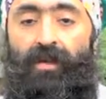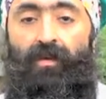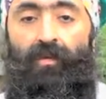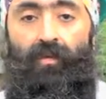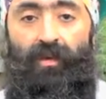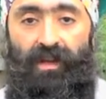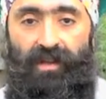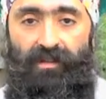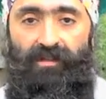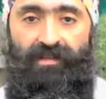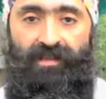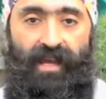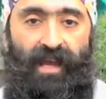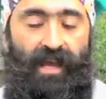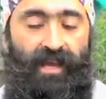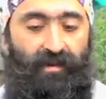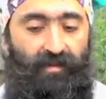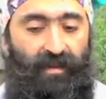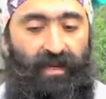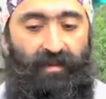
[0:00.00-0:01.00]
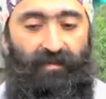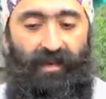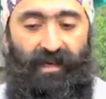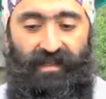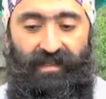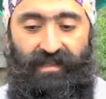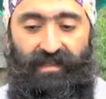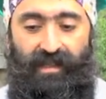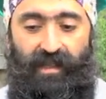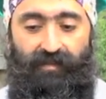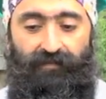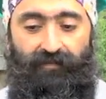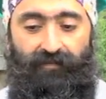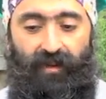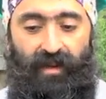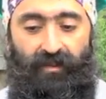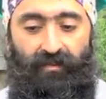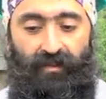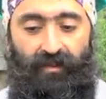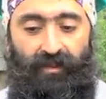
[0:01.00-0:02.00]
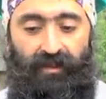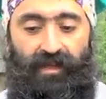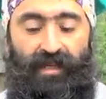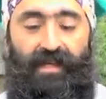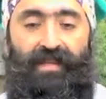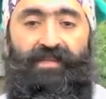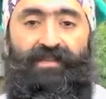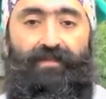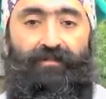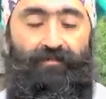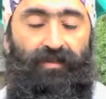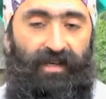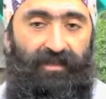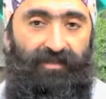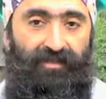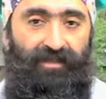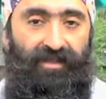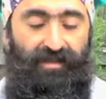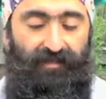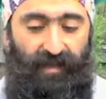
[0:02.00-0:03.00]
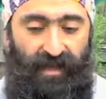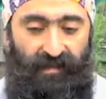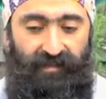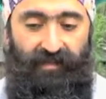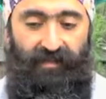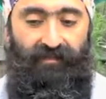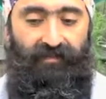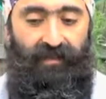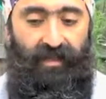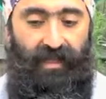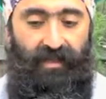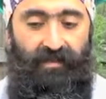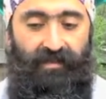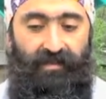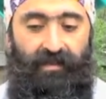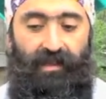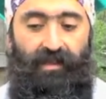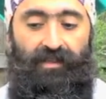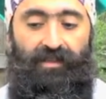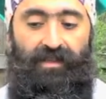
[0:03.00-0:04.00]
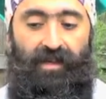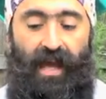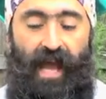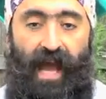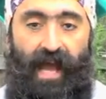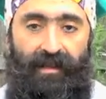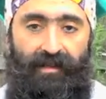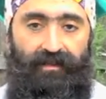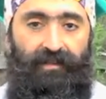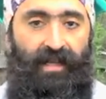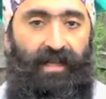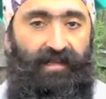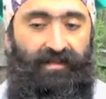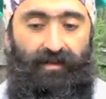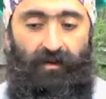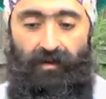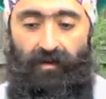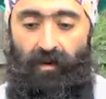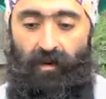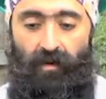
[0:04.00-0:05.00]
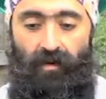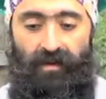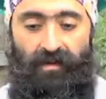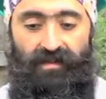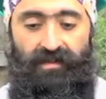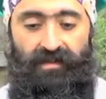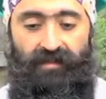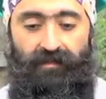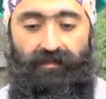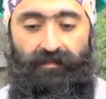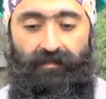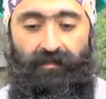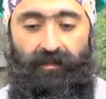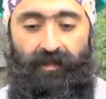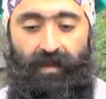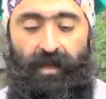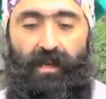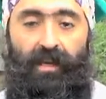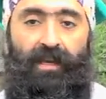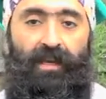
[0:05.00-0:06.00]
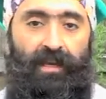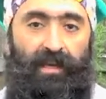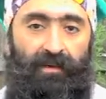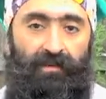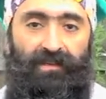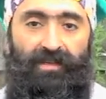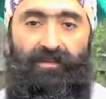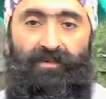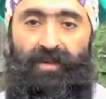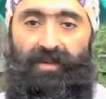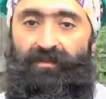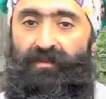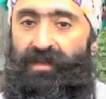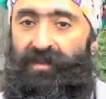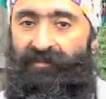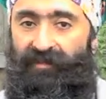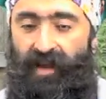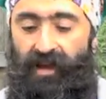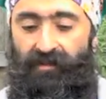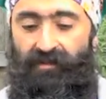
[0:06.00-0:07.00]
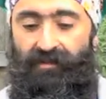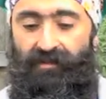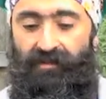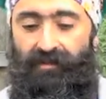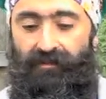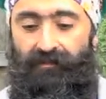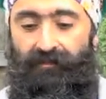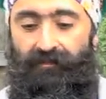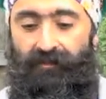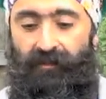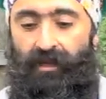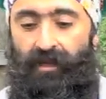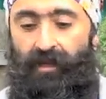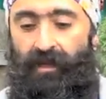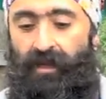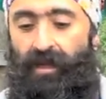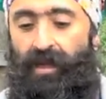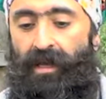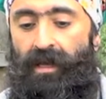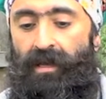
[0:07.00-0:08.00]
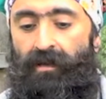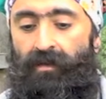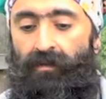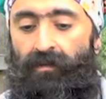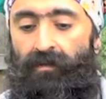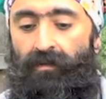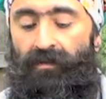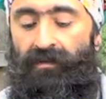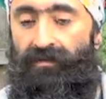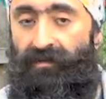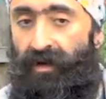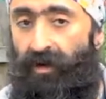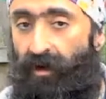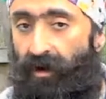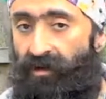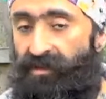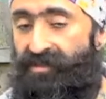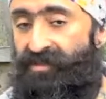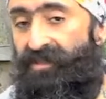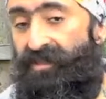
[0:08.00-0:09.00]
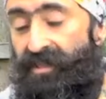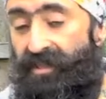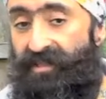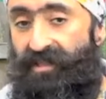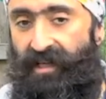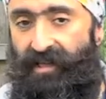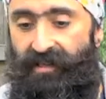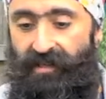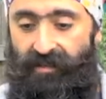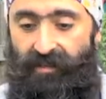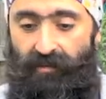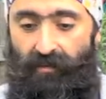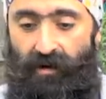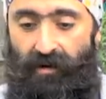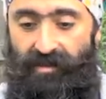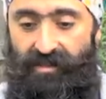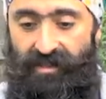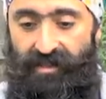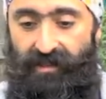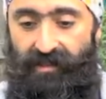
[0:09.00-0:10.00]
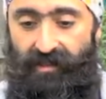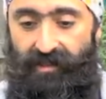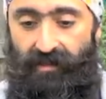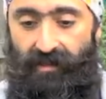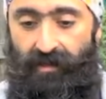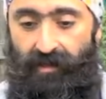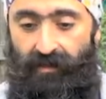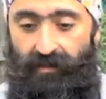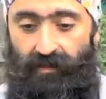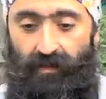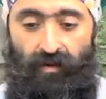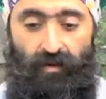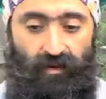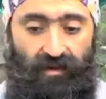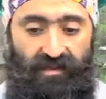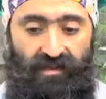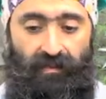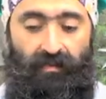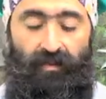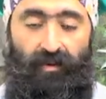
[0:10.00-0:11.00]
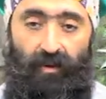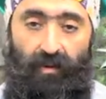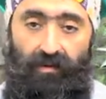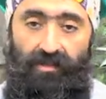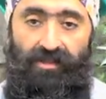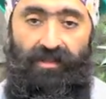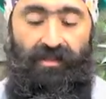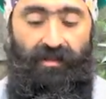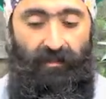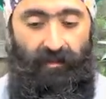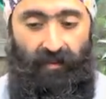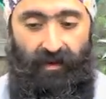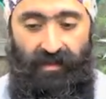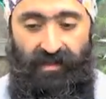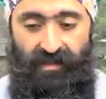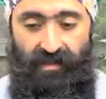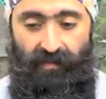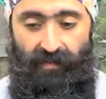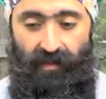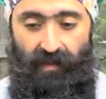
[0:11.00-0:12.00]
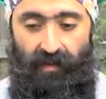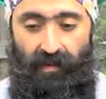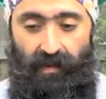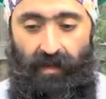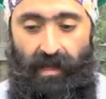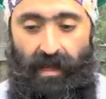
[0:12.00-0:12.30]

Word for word: We use the Equity by Design framework as a retrospective lens to analyze our course here is what we found. With regards to design of the margins, the course approached the principle